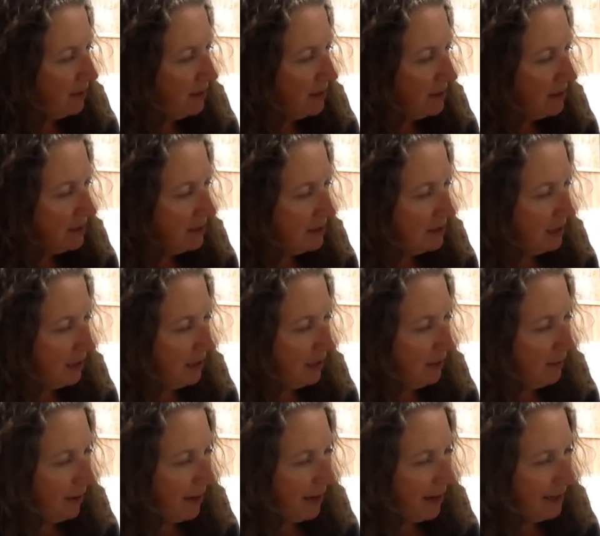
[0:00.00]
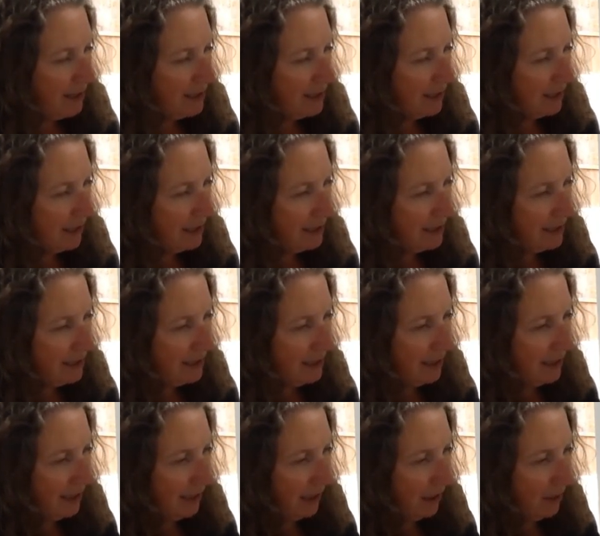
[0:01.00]
seabed it is a
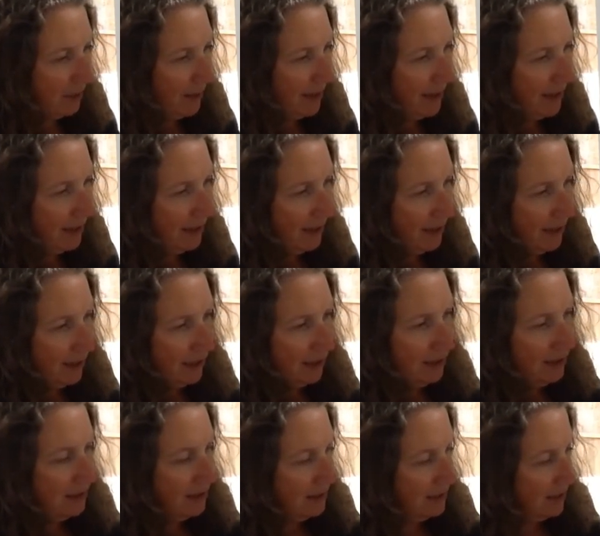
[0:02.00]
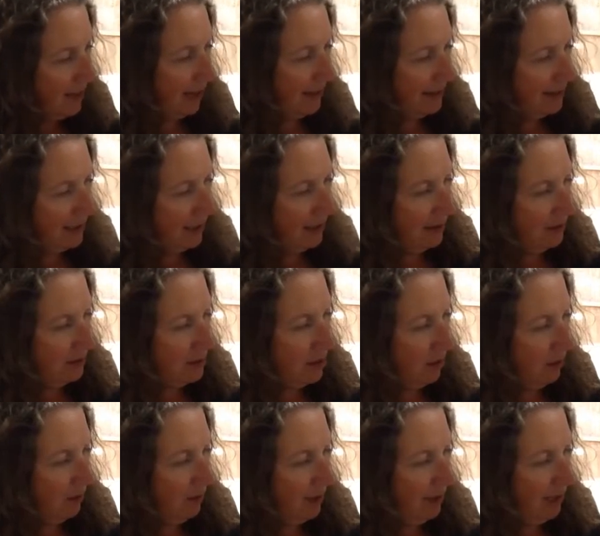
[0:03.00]
little bit sandy.
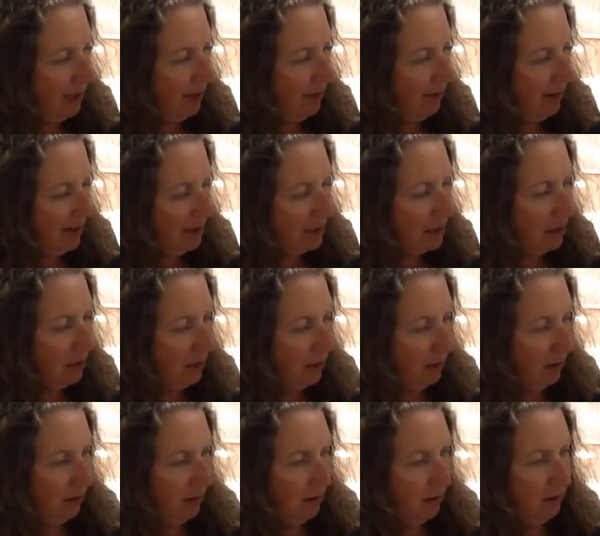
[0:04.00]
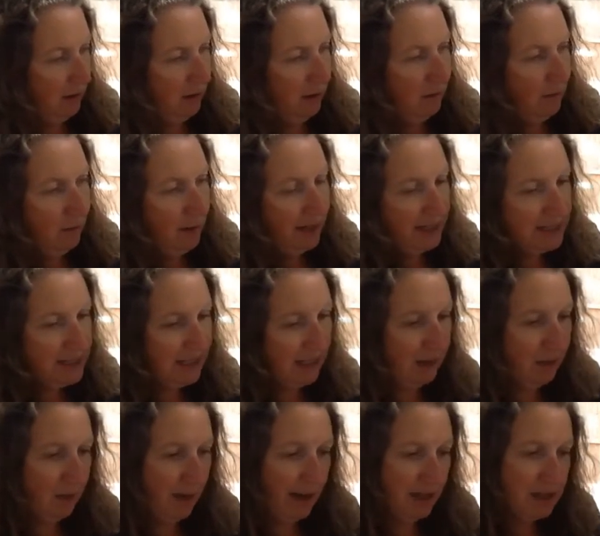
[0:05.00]
So here is my
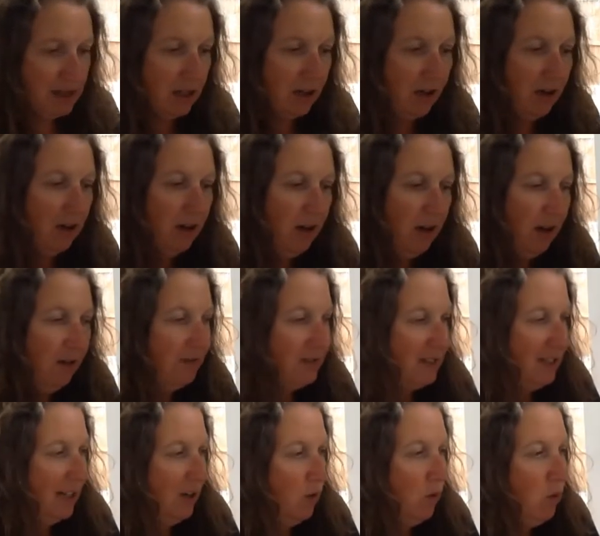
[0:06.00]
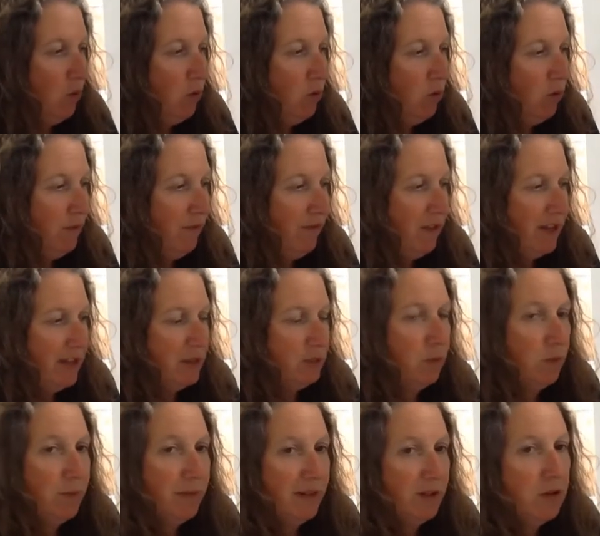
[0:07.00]
seabed. Obviously all of this
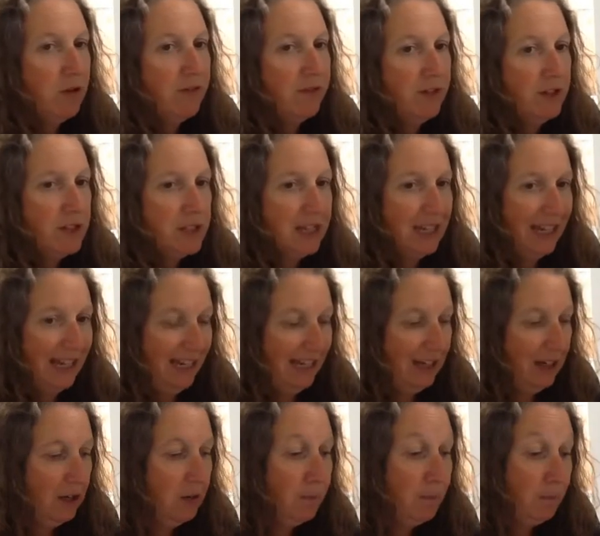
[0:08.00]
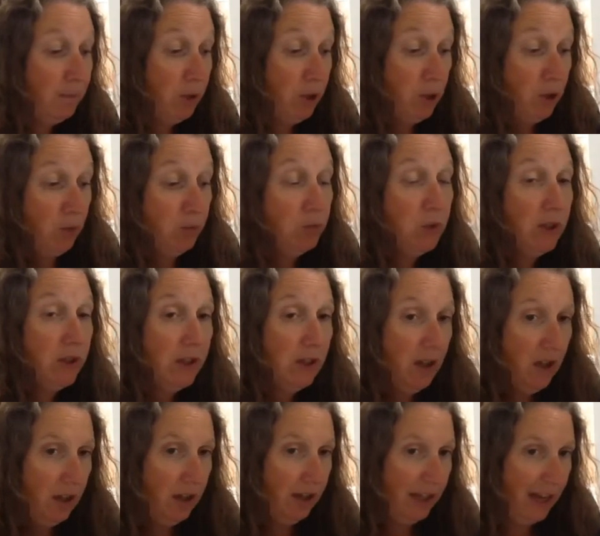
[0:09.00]
will be covered in blue.
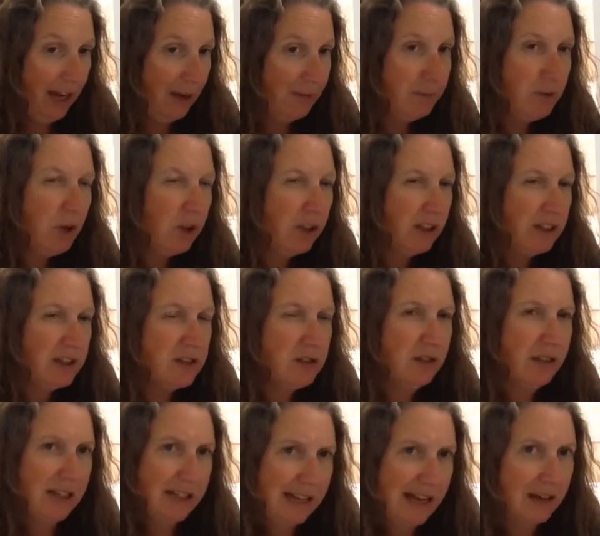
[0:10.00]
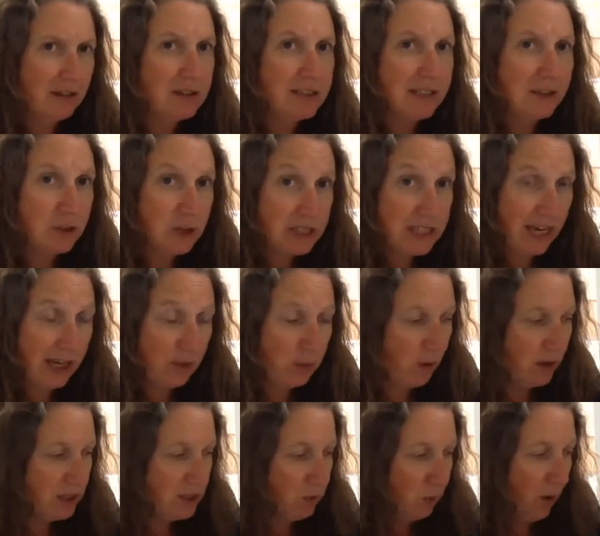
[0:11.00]
Okay, I'm not going to do that now because it could take
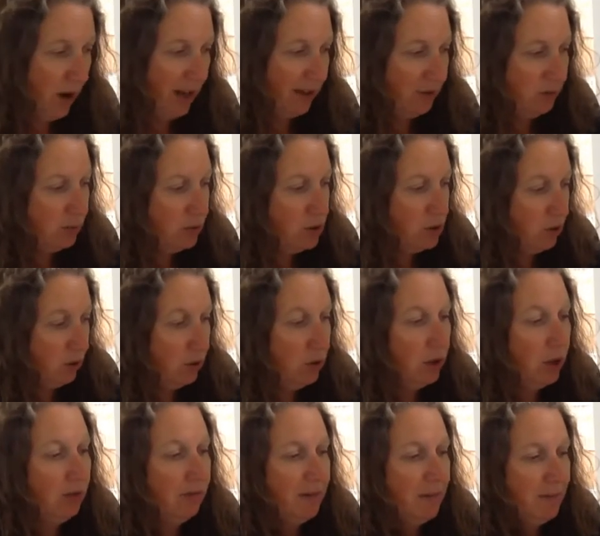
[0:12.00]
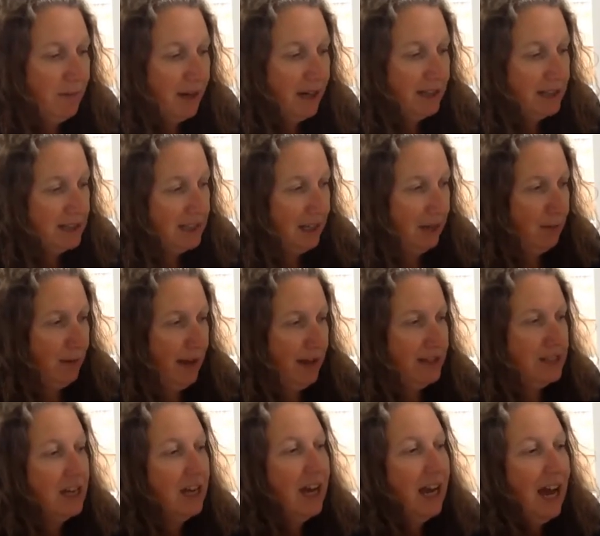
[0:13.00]
quite a while to colour in my seabed
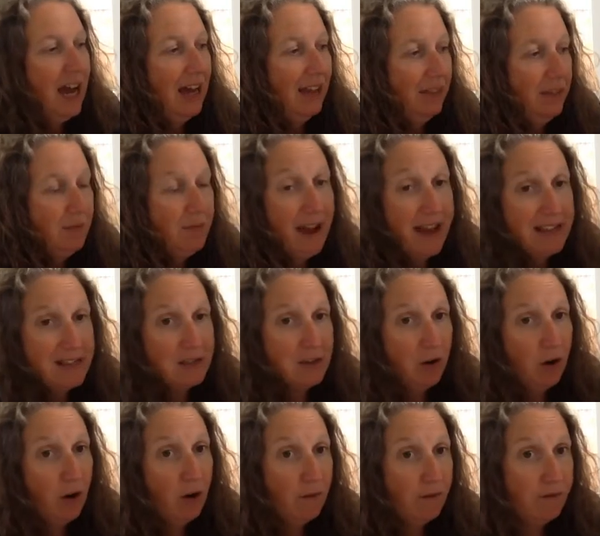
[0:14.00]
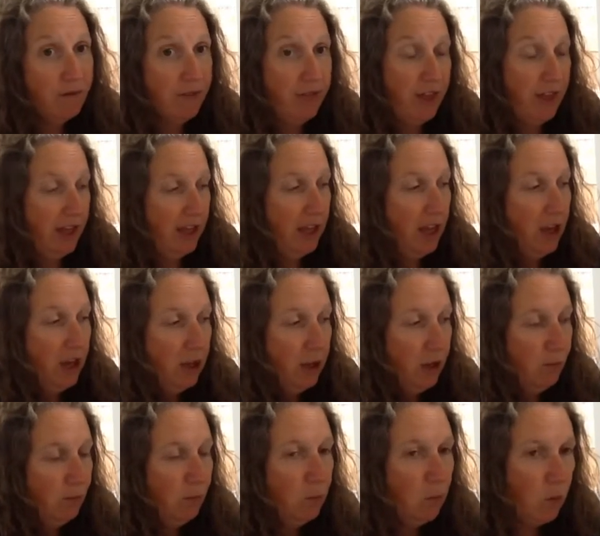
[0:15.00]
and the rest of the
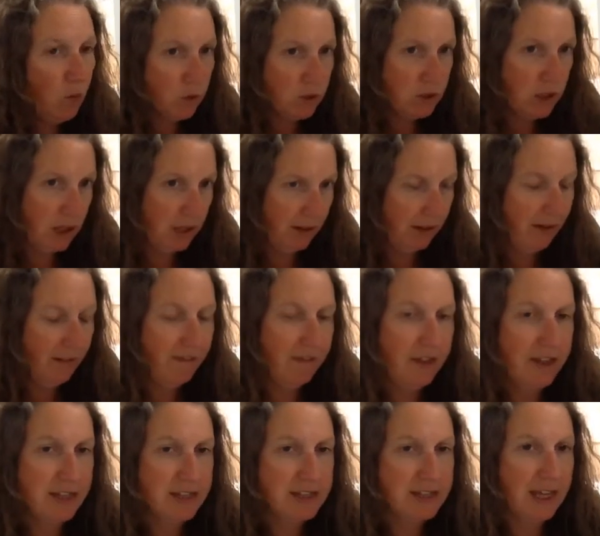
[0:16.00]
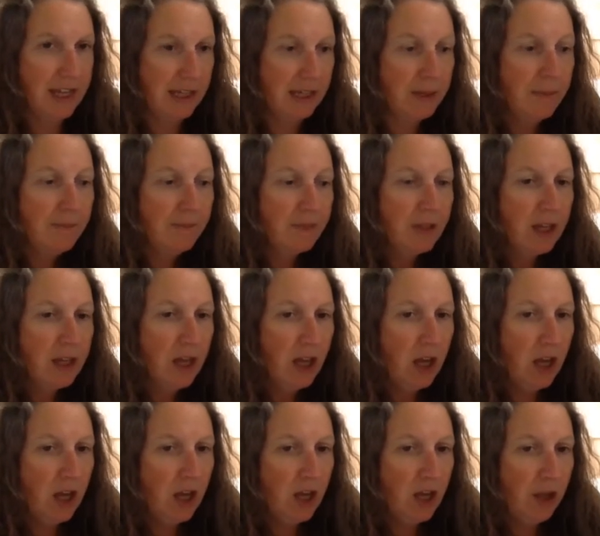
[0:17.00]
water for the sea.
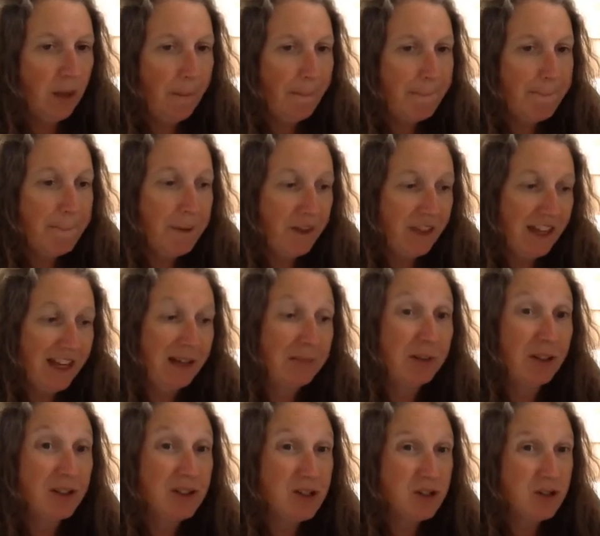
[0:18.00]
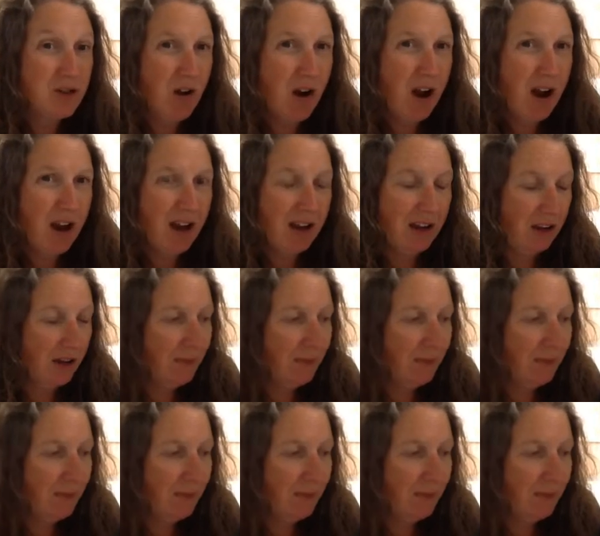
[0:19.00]
But then I'm going to draw